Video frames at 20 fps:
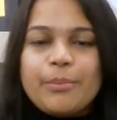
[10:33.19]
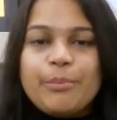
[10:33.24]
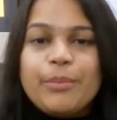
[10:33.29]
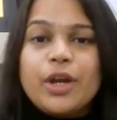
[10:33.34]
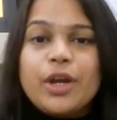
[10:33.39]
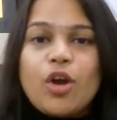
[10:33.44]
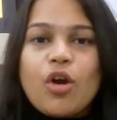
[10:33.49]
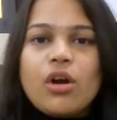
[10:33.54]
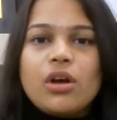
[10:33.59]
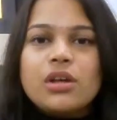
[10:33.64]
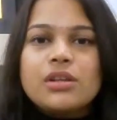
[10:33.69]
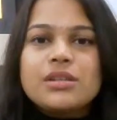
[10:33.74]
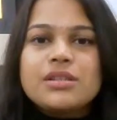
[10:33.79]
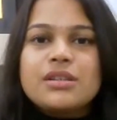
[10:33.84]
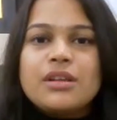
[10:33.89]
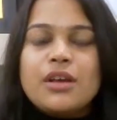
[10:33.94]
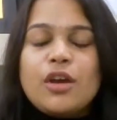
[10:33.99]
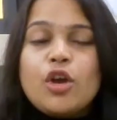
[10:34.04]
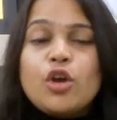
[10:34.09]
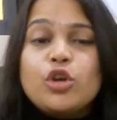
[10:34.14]

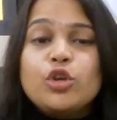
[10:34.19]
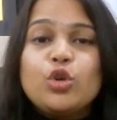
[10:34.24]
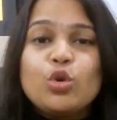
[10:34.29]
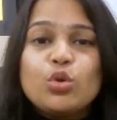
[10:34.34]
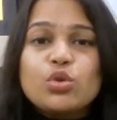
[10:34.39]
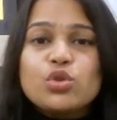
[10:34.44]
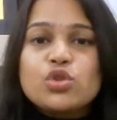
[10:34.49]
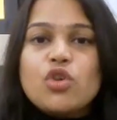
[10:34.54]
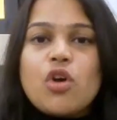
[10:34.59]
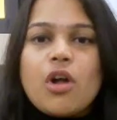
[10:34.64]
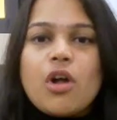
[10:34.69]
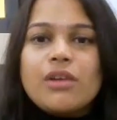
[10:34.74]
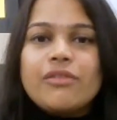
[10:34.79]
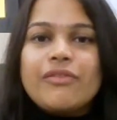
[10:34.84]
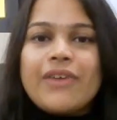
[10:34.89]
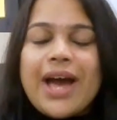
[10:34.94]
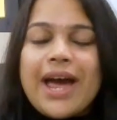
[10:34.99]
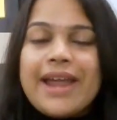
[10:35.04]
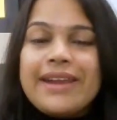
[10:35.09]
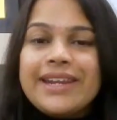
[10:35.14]
Because you
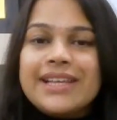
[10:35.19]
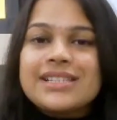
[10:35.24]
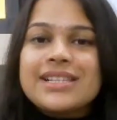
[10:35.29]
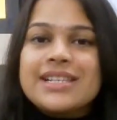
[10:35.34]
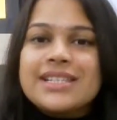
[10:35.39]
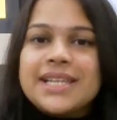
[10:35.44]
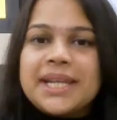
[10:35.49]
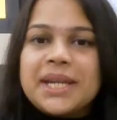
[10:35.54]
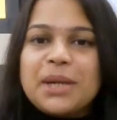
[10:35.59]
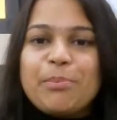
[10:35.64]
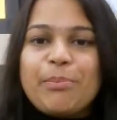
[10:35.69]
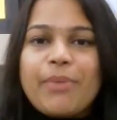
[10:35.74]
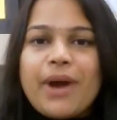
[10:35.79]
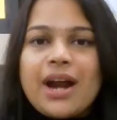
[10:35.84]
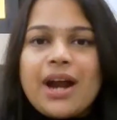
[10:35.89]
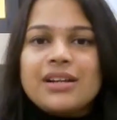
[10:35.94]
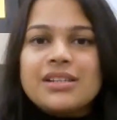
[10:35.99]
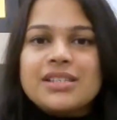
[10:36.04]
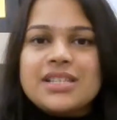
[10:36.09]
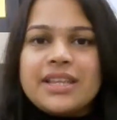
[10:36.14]
solve unnecessary
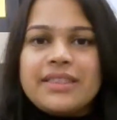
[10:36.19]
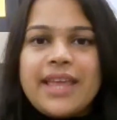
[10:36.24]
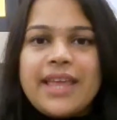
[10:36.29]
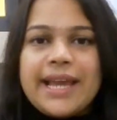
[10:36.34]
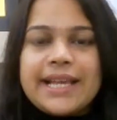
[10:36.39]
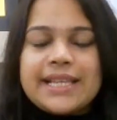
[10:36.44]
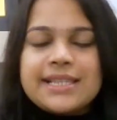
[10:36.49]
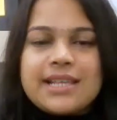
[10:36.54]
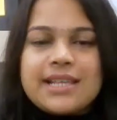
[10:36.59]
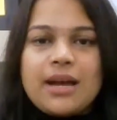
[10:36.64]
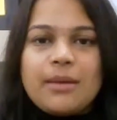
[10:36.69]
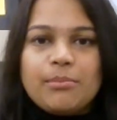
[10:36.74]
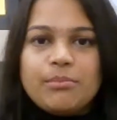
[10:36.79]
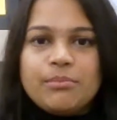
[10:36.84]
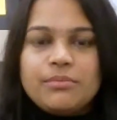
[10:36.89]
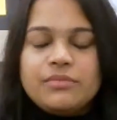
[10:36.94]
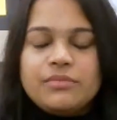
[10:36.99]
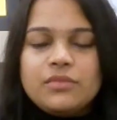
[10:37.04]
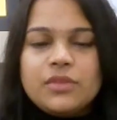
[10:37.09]
parts in the exam.